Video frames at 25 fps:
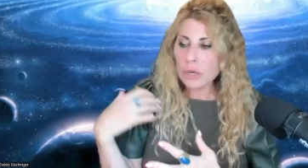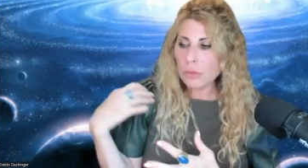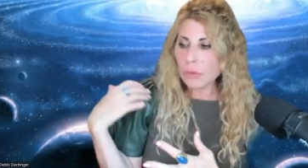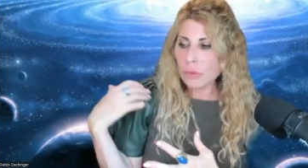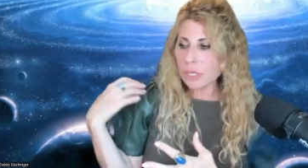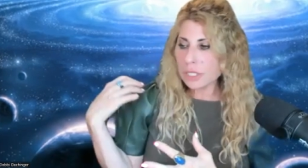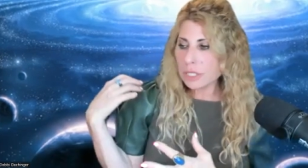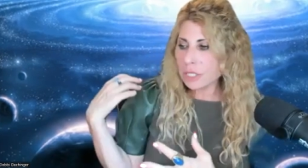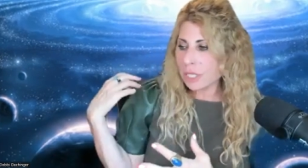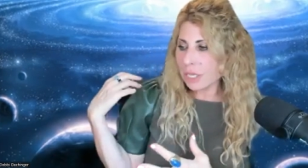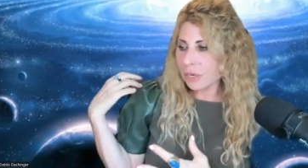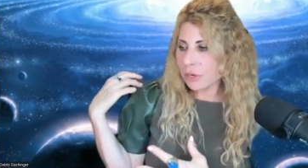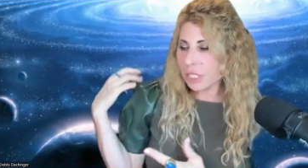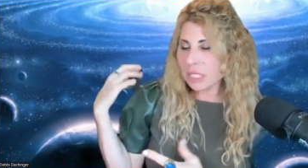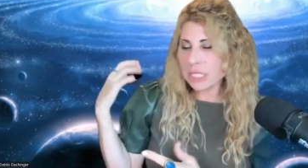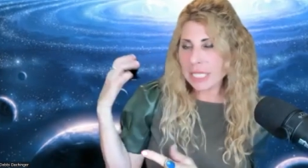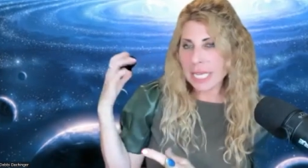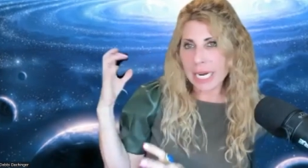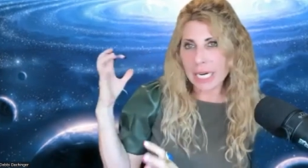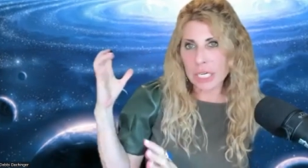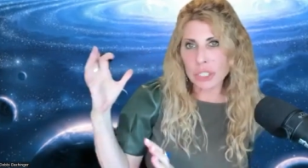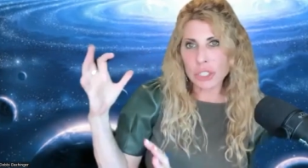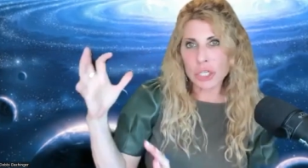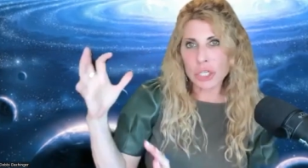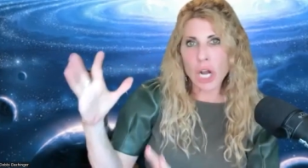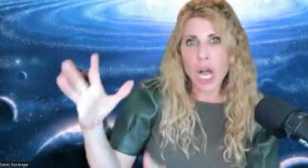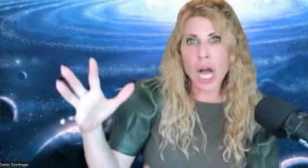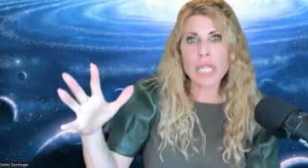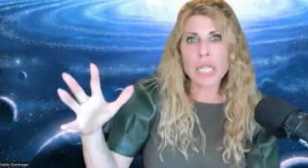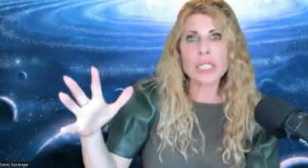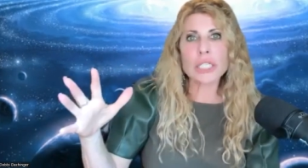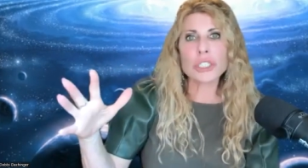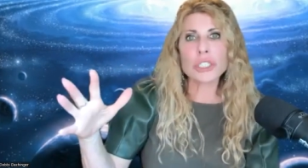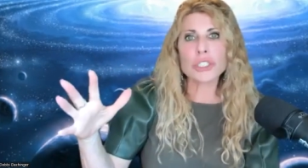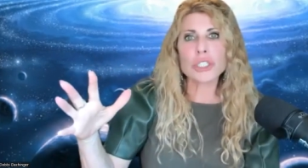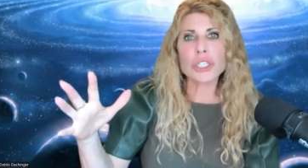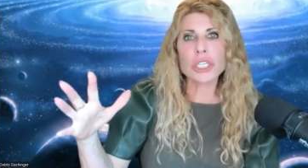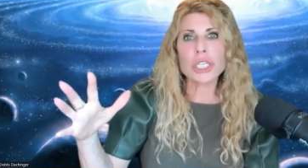Was there a
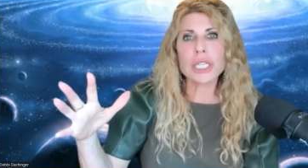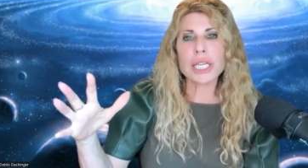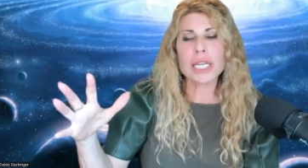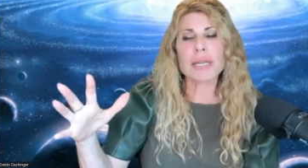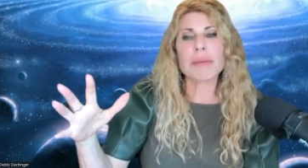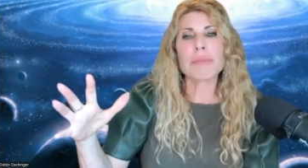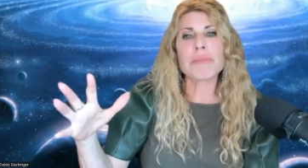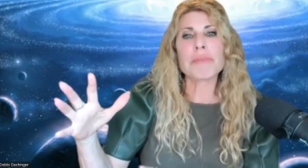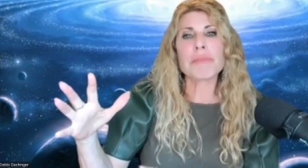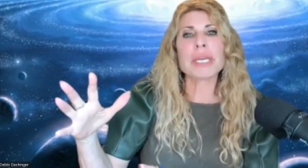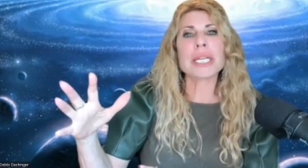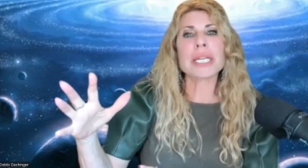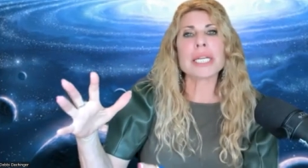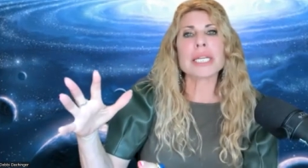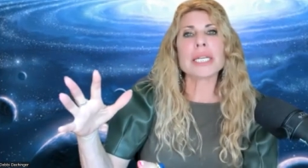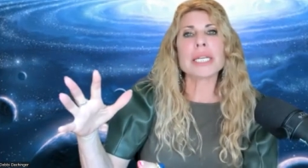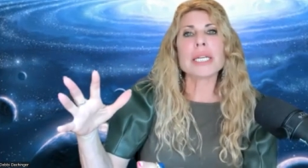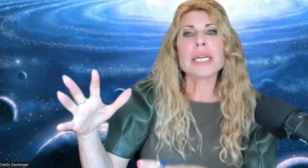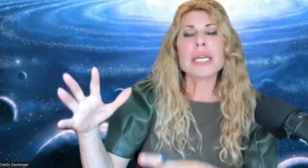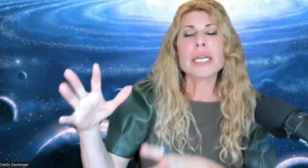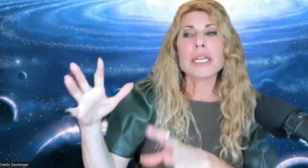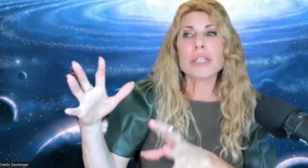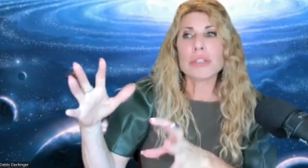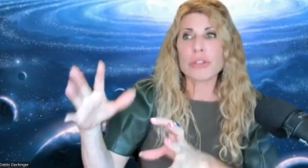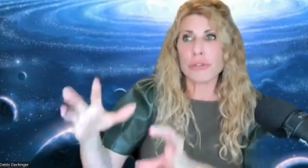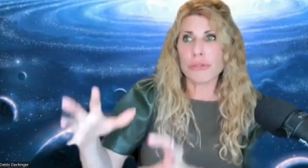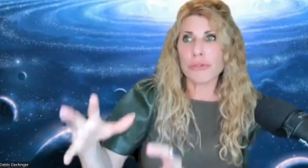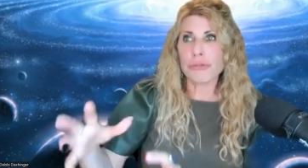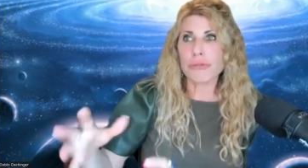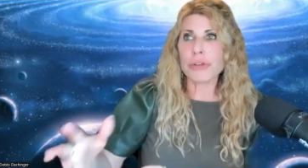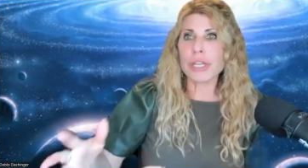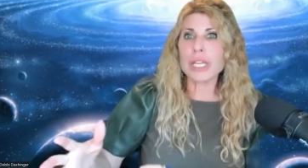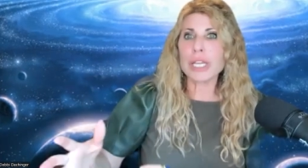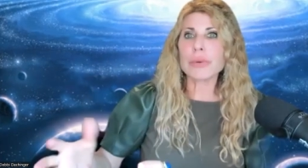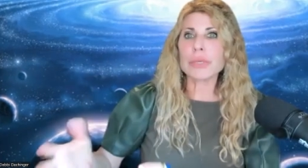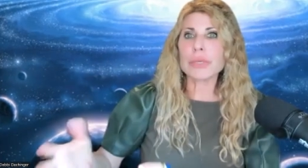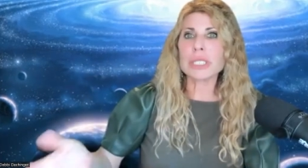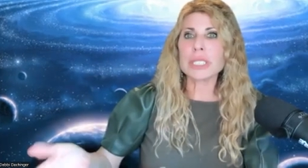technology that emitted the
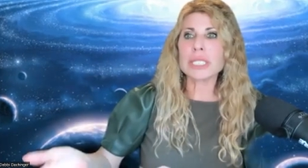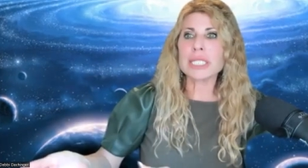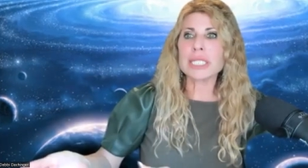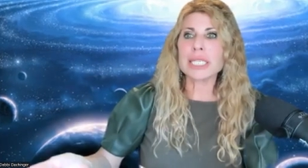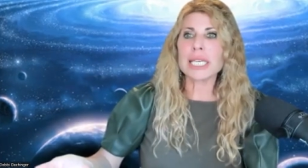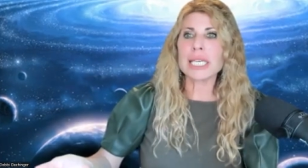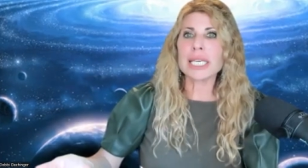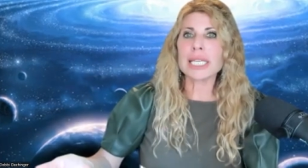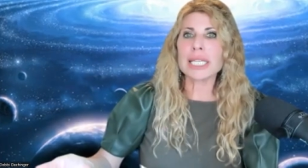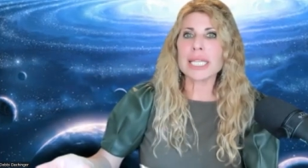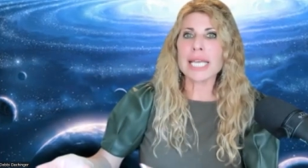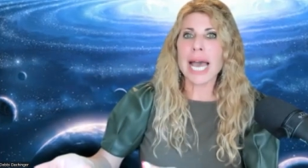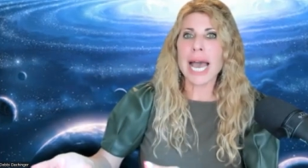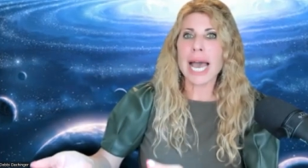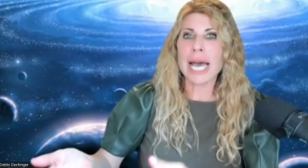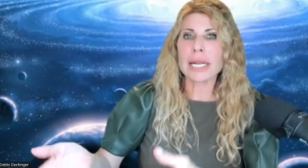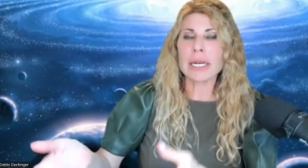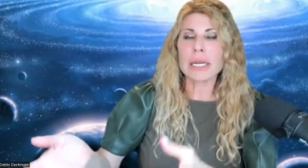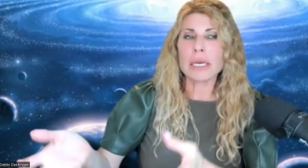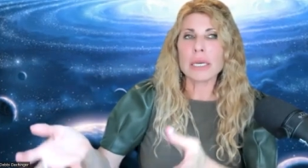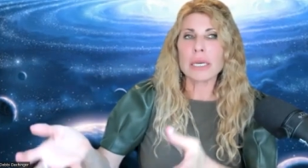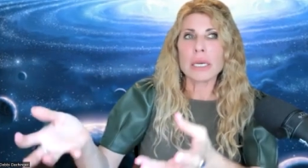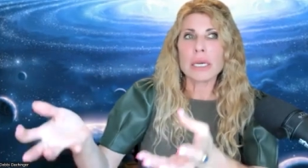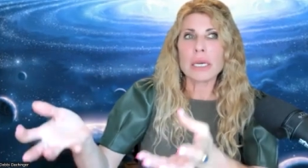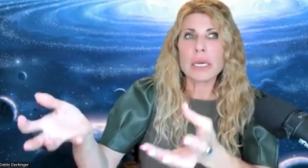frequency that